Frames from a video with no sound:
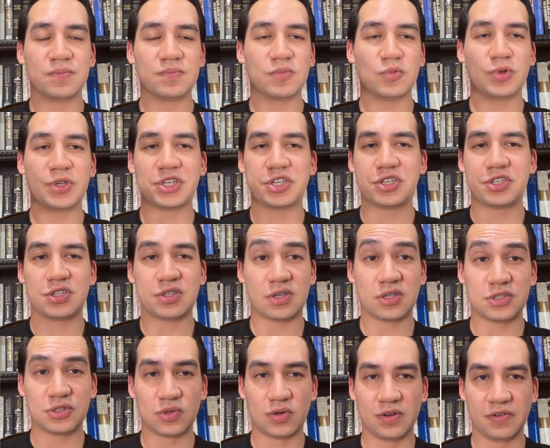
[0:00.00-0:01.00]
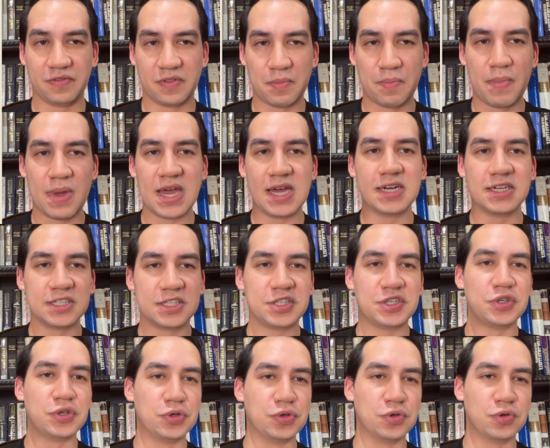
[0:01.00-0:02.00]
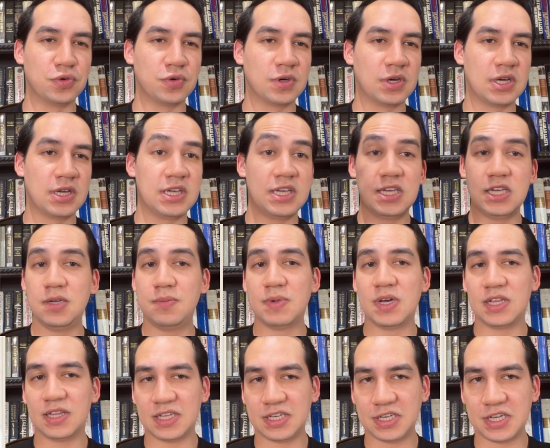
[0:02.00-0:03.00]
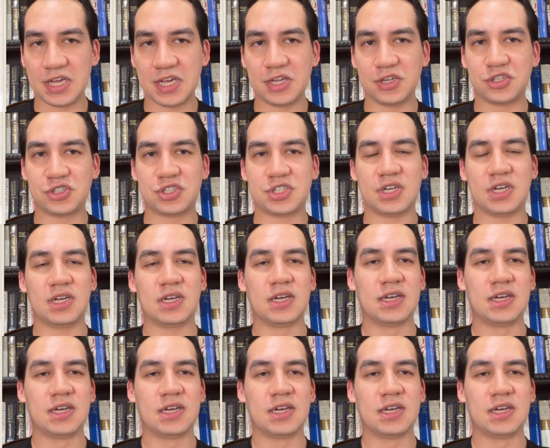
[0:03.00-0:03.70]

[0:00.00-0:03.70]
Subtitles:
which are sort of the main 2 email engaged